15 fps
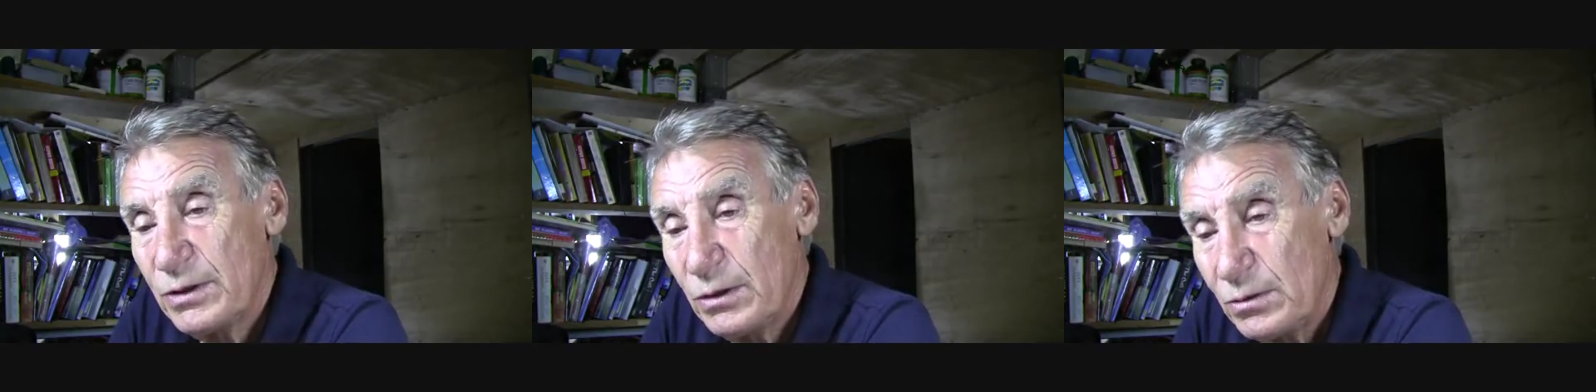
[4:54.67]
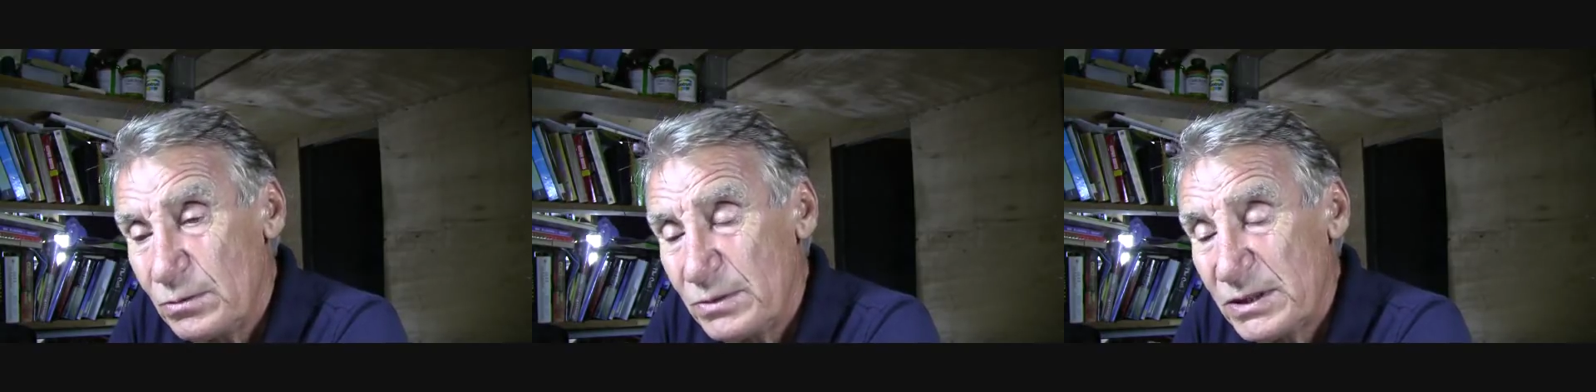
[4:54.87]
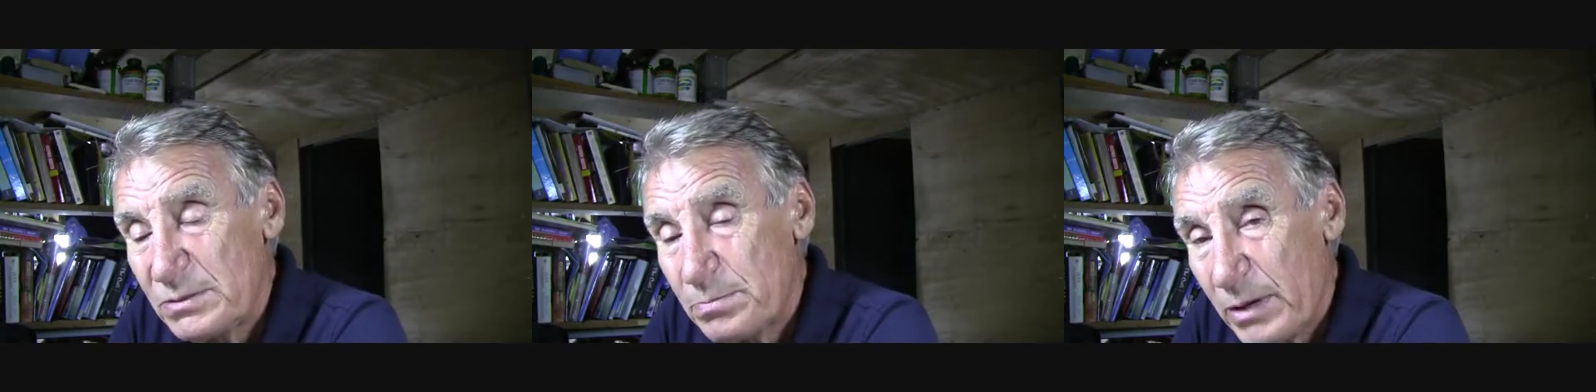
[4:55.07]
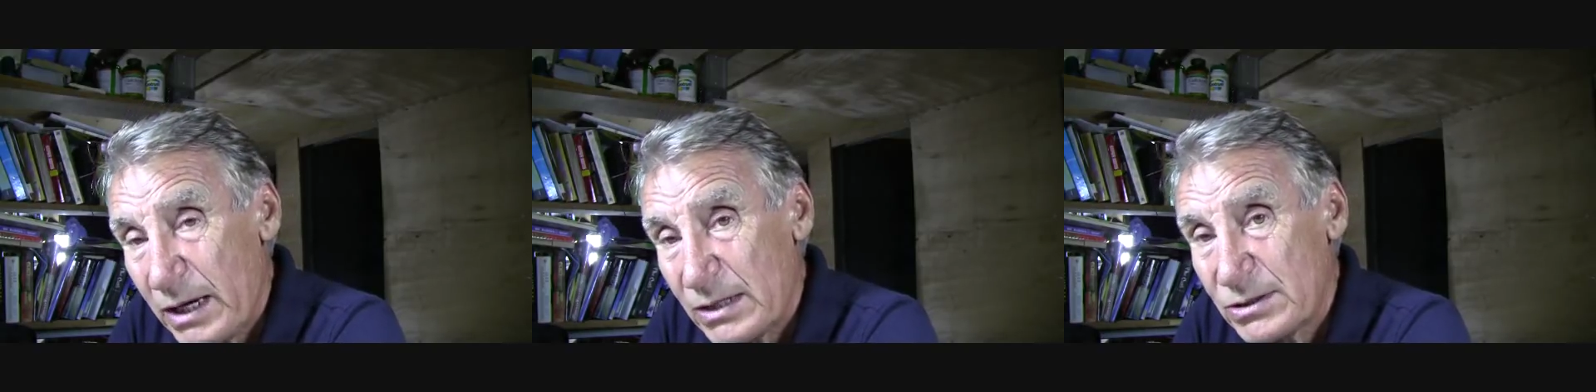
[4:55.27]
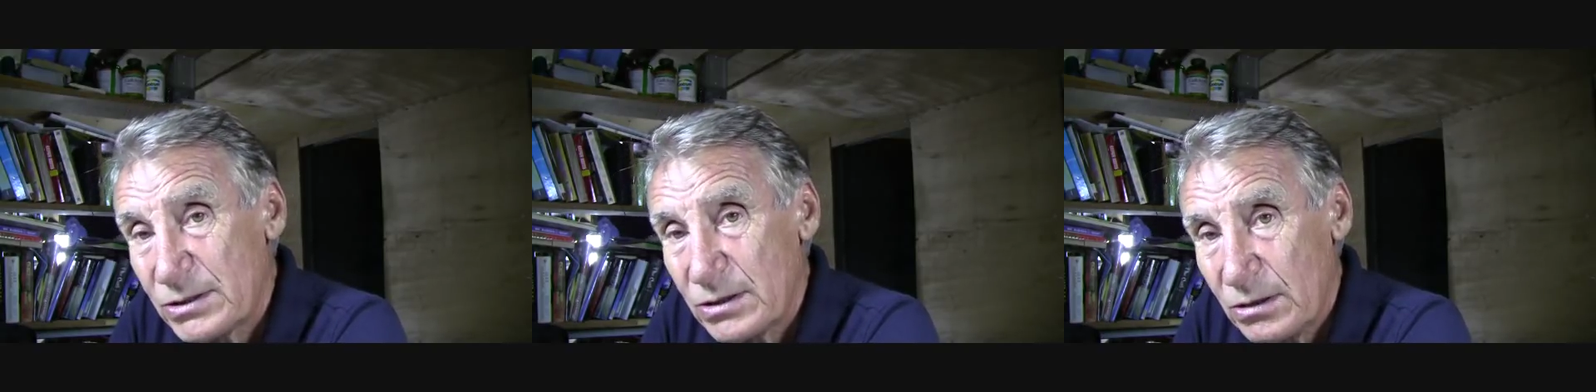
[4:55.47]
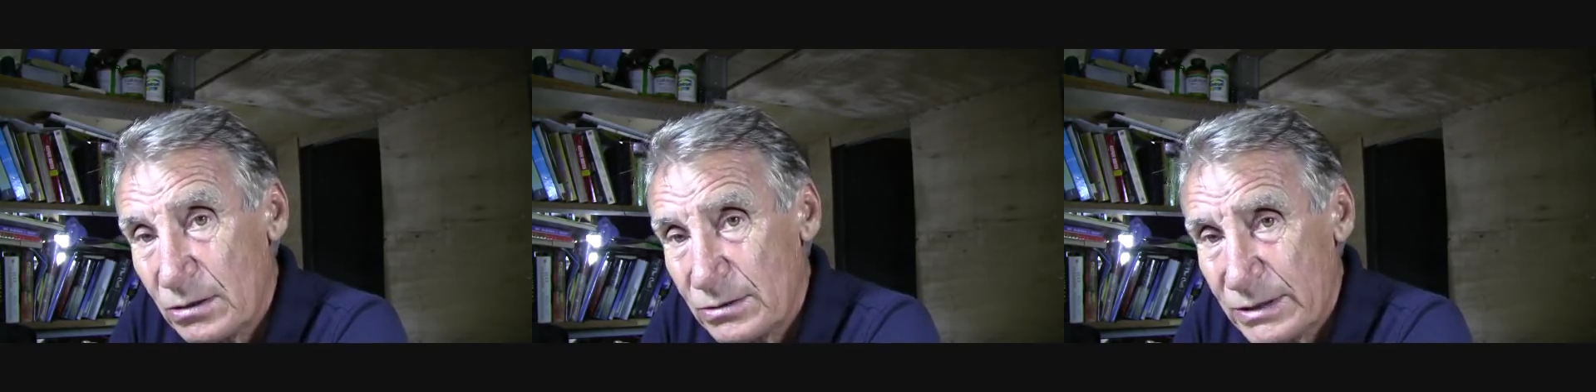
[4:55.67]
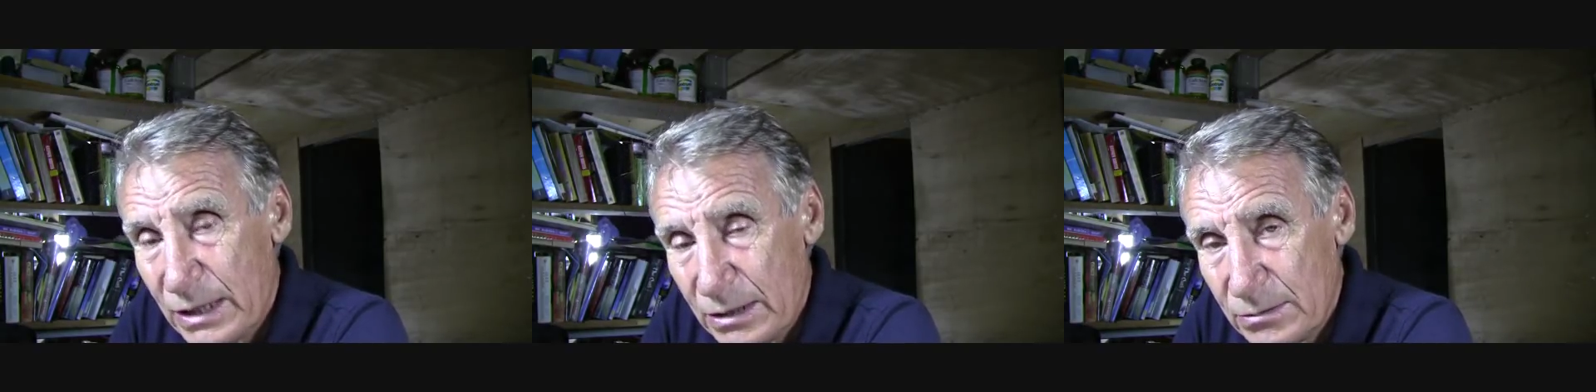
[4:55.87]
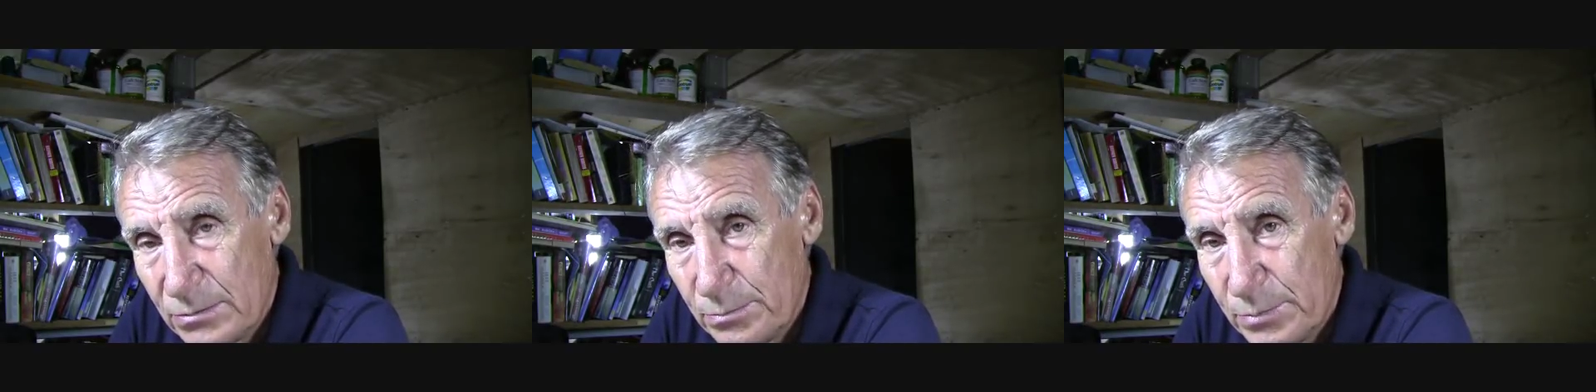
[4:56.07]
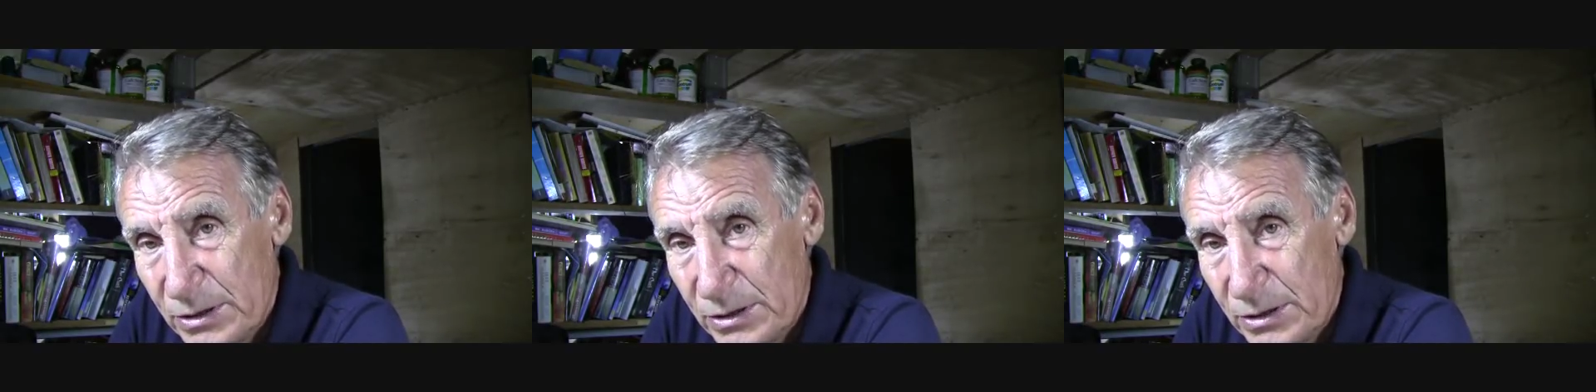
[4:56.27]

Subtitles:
always pass on that